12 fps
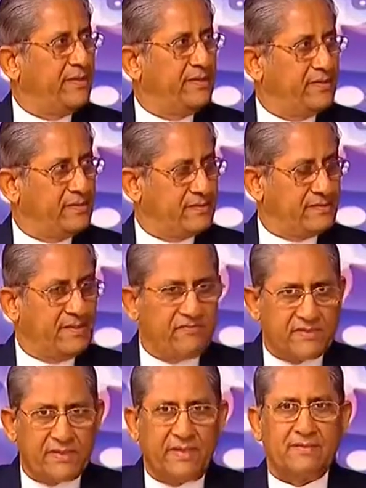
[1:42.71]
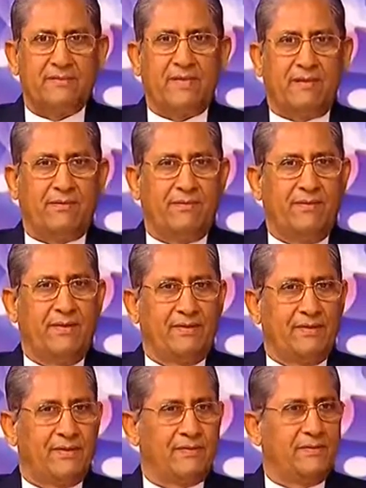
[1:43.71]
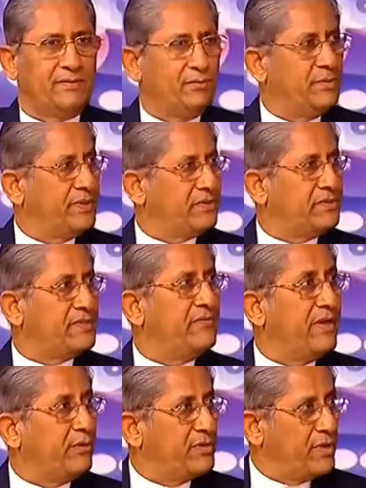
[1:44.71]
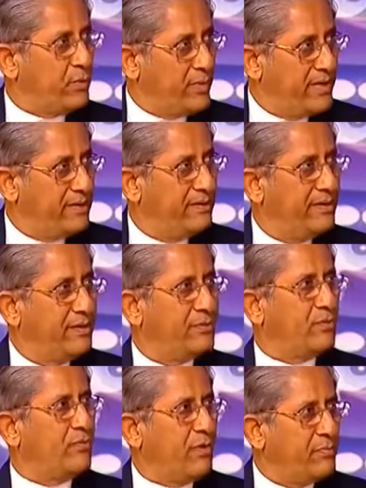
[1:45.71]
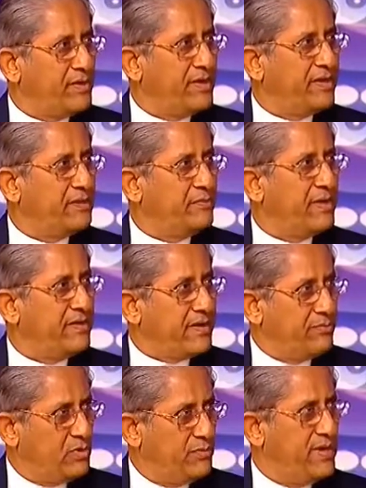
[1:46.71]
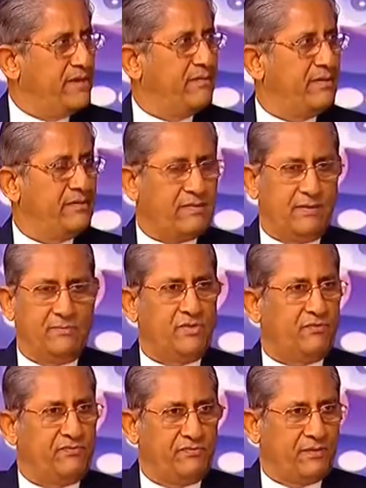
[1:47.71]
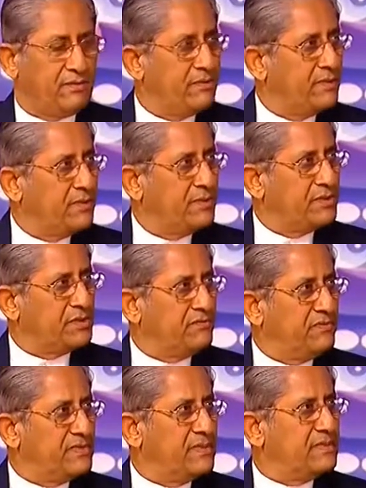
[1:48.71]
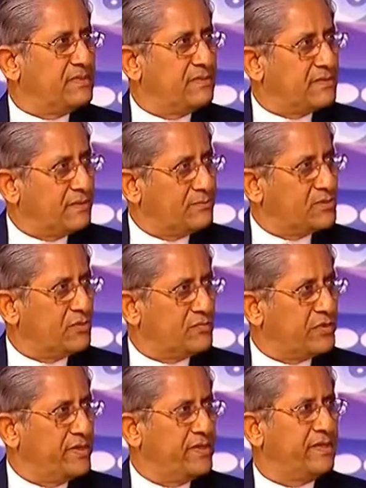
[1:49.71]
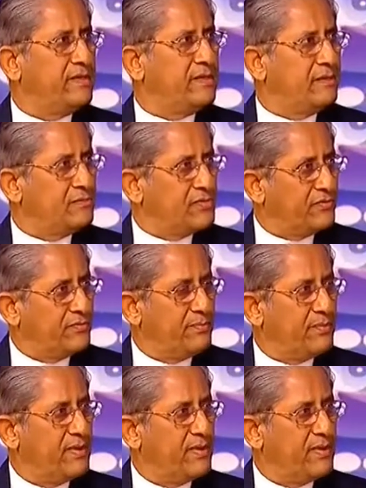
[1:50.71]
It has emphasized now that the two nations are well on their way to cooperating in the maritime domain in terms of ship visits, in terms of training, in terms of